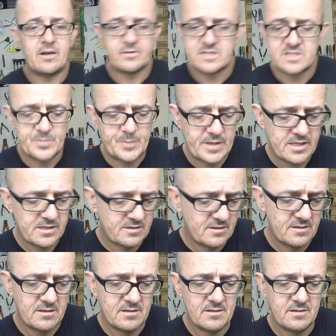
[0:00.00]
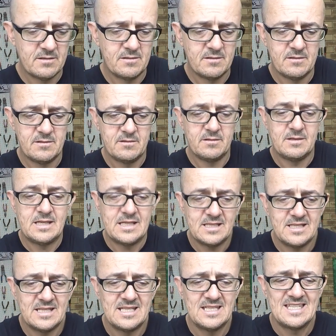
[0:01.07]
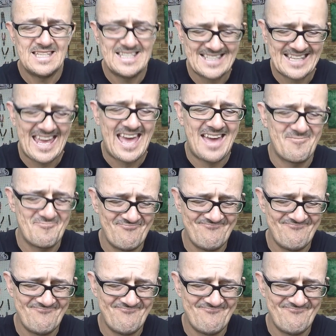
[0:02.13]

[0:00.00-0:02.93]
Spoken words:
spin it in this cap.